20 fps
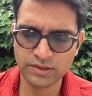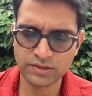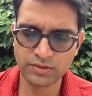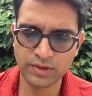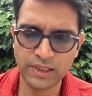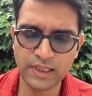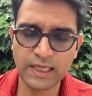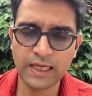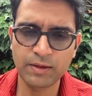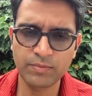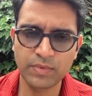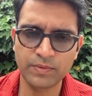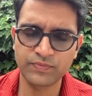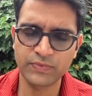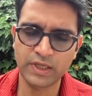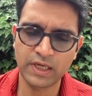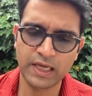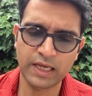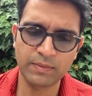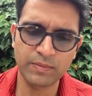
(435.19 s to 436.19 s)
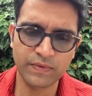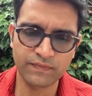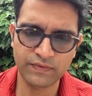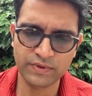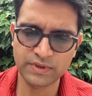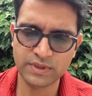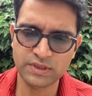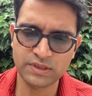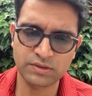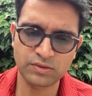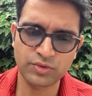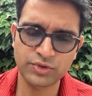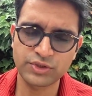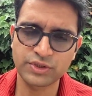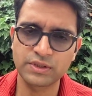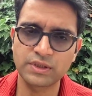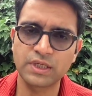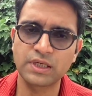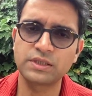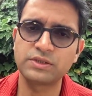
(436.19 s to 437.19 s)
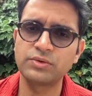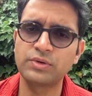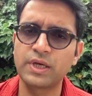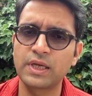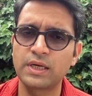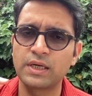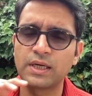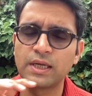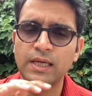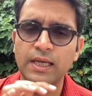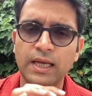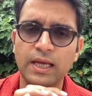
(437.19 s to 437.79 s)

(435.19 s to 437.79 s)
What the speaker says: So they came up with this notion that you can